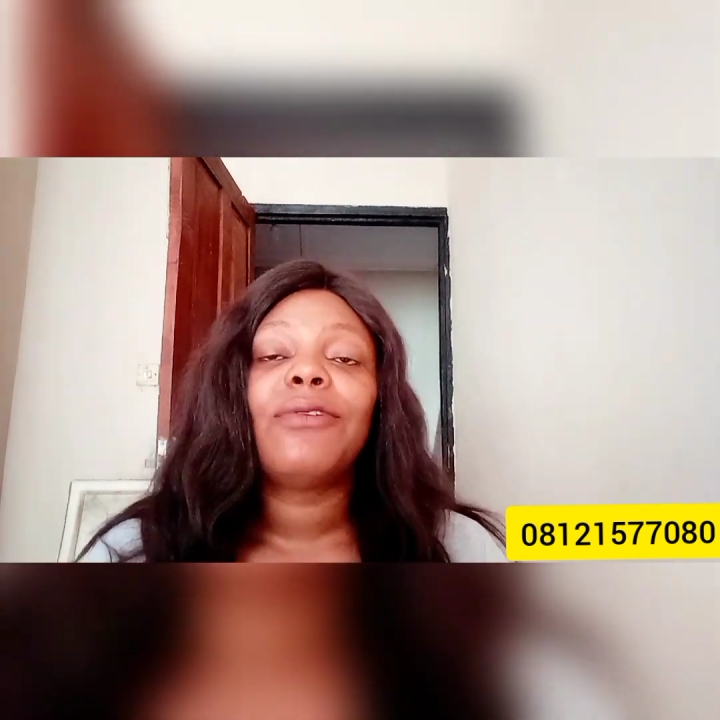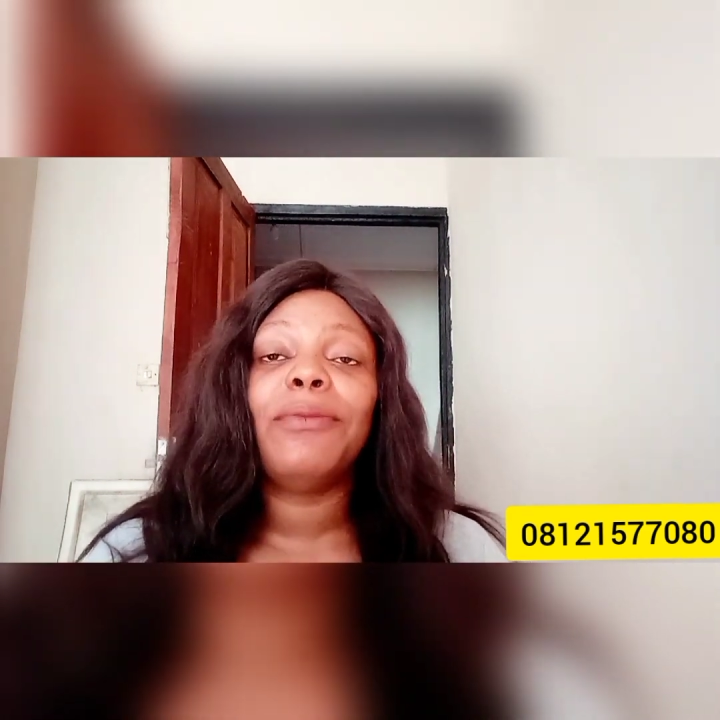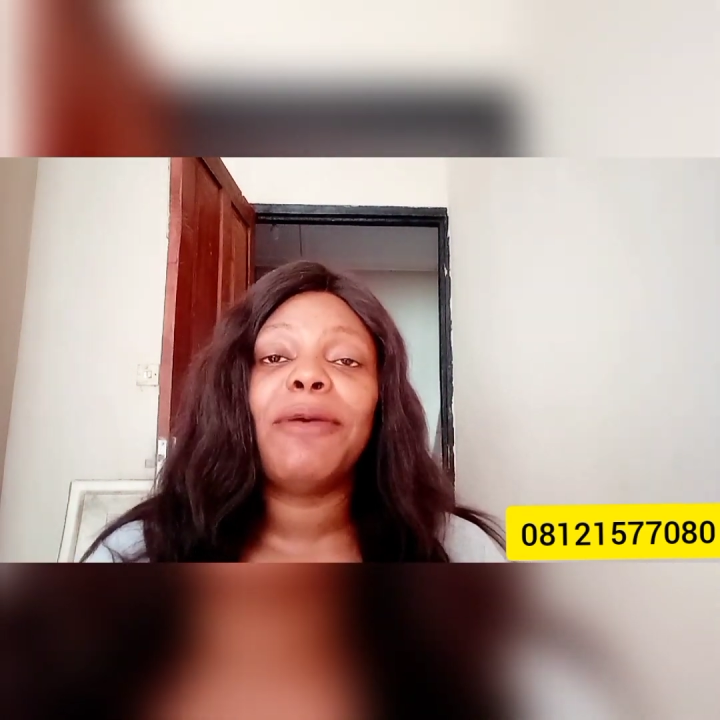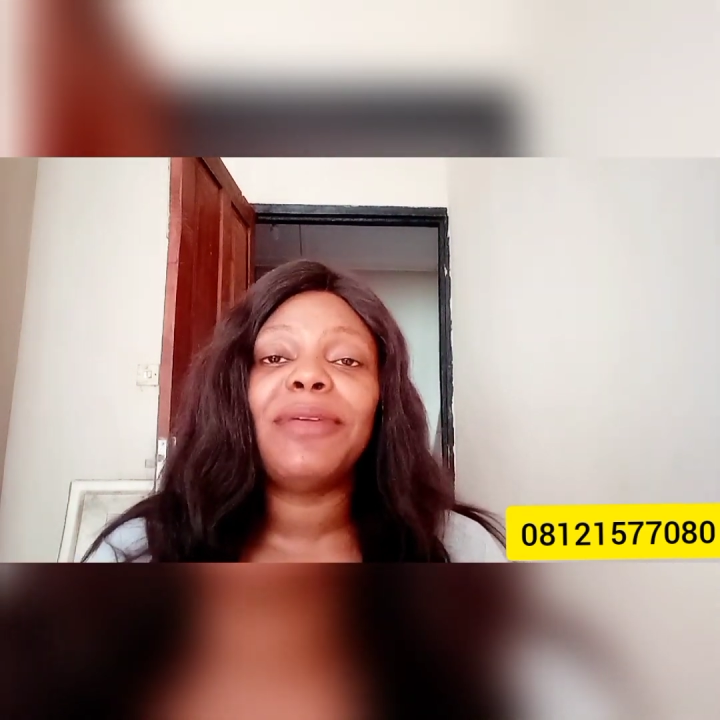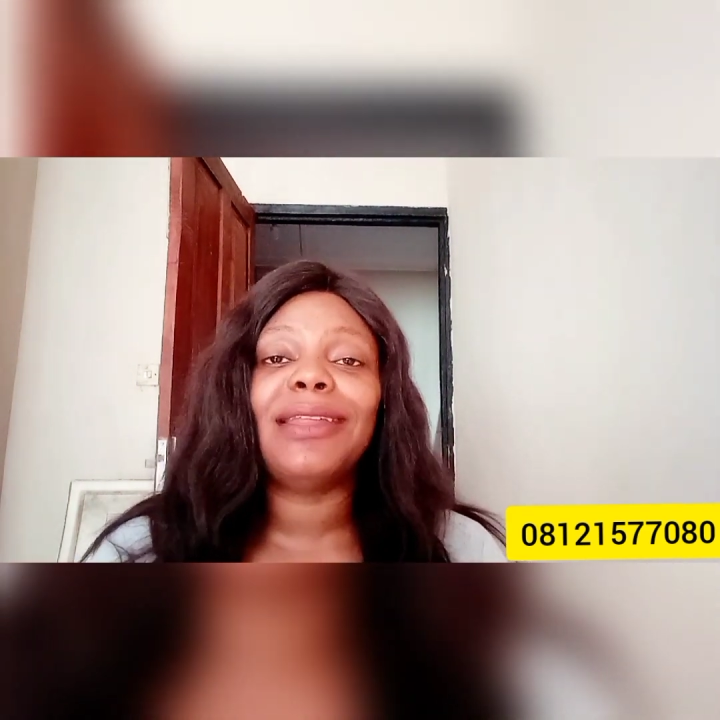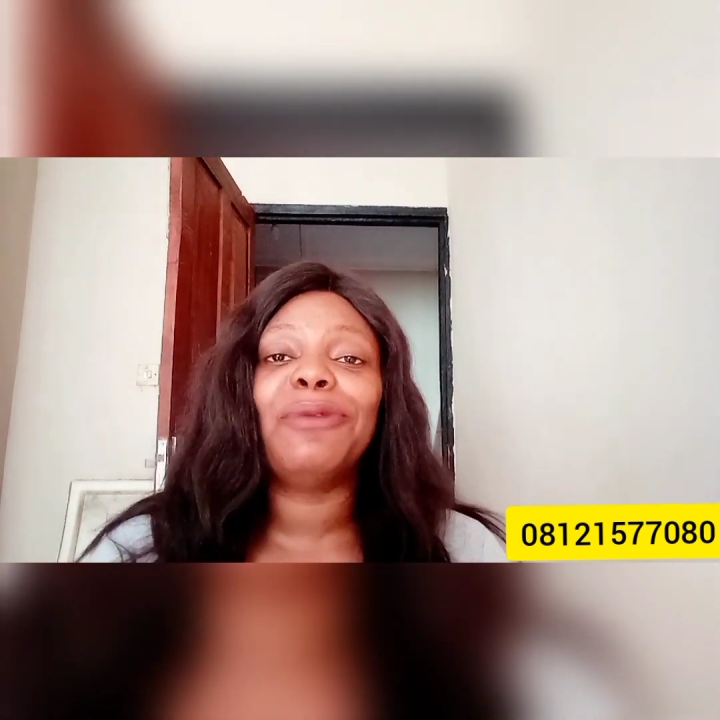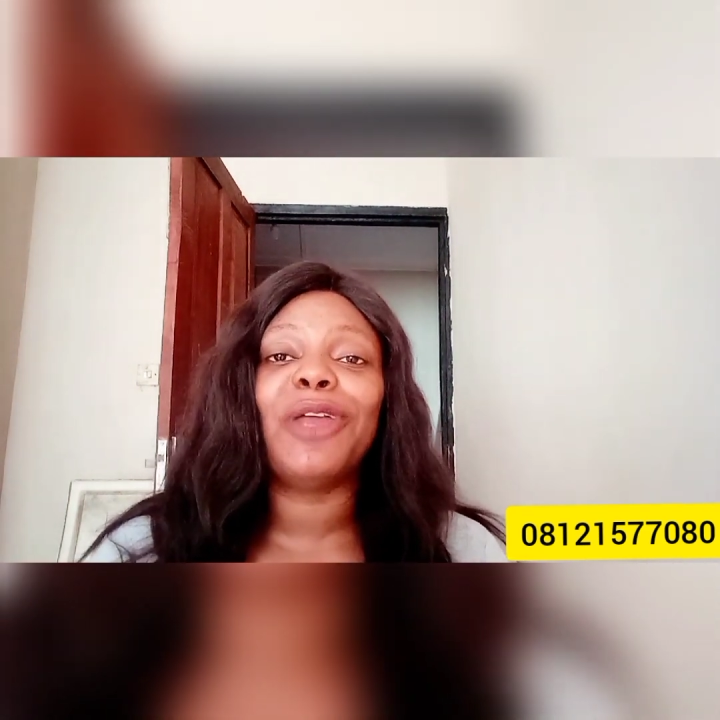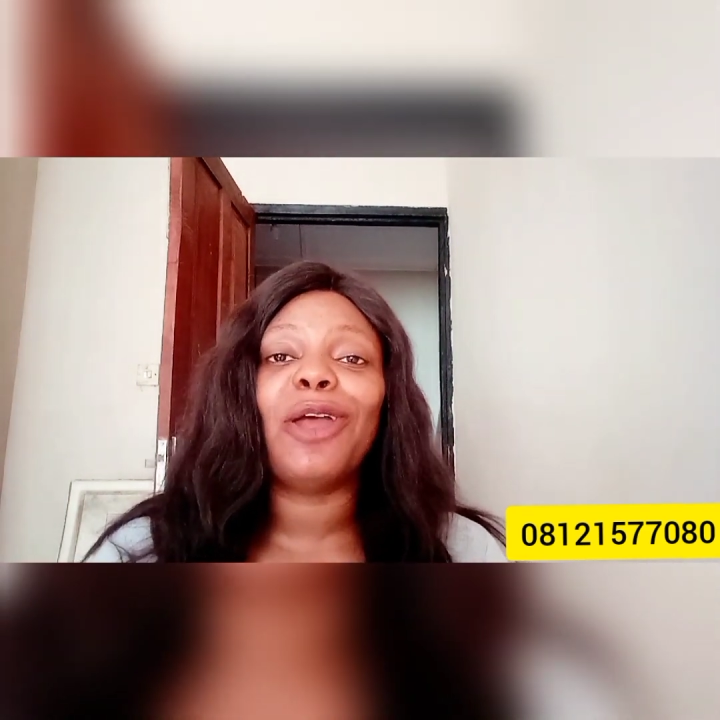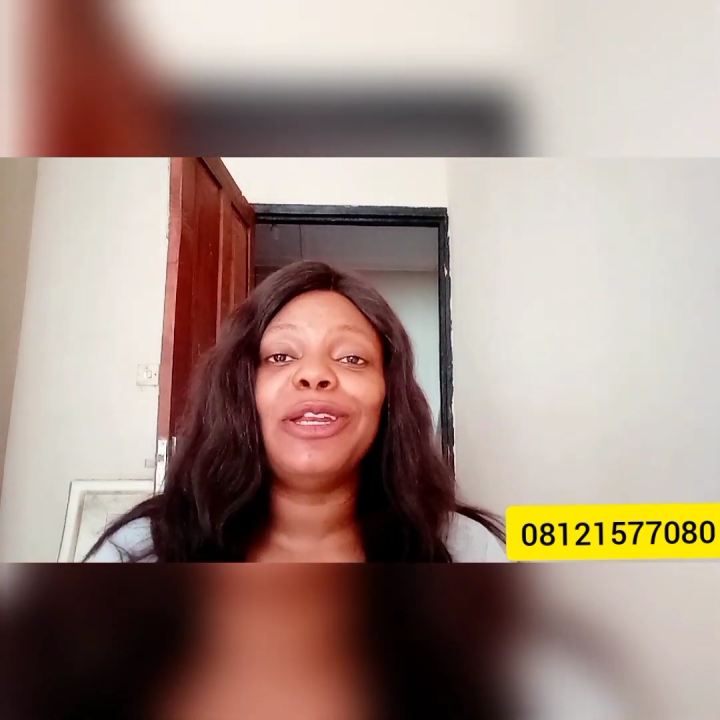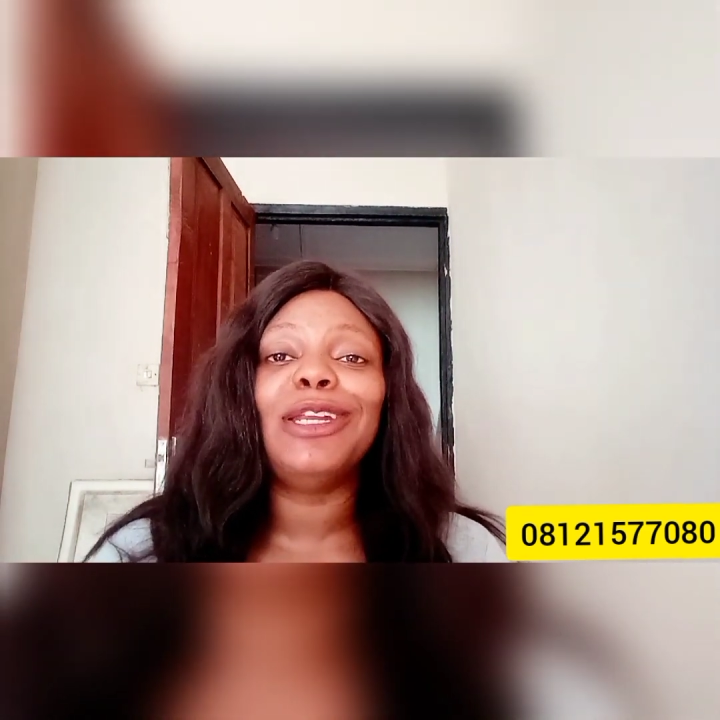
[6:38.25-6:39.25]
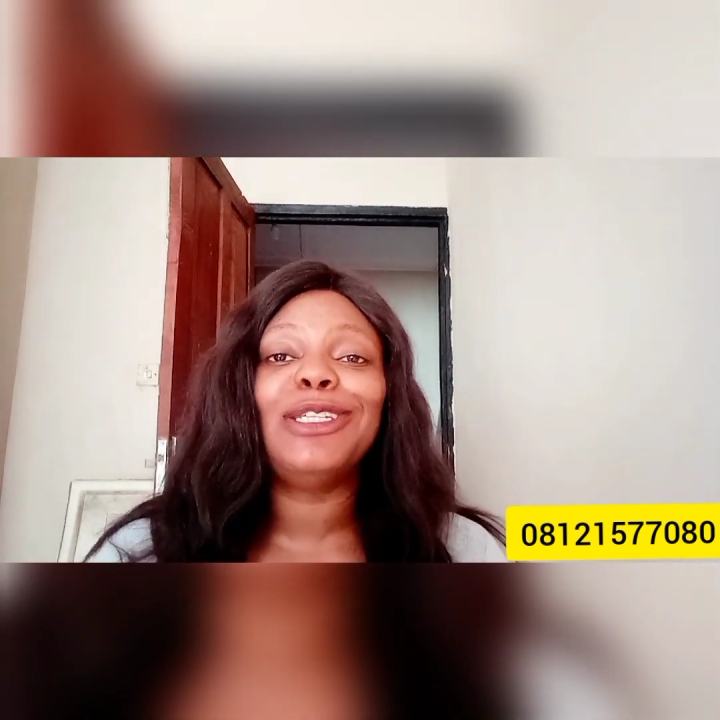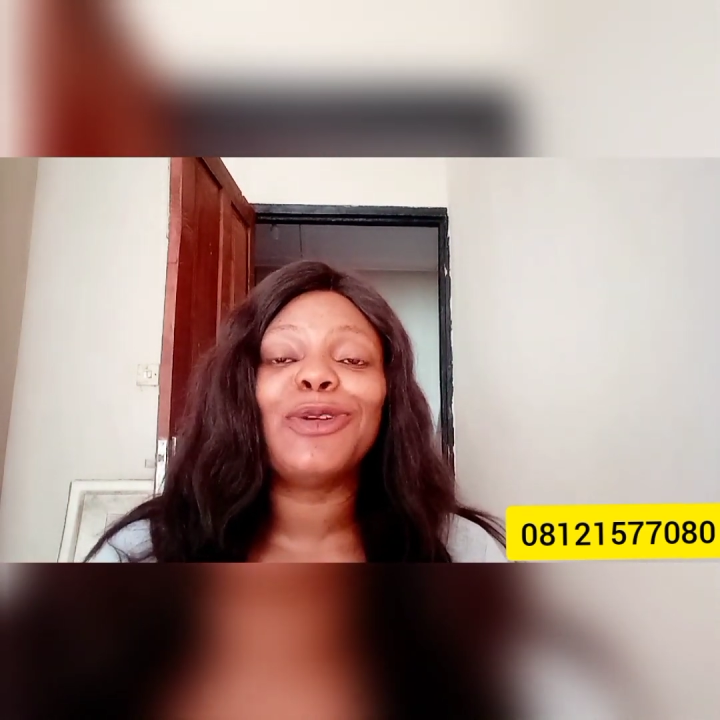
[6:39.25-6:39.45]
Remember that we need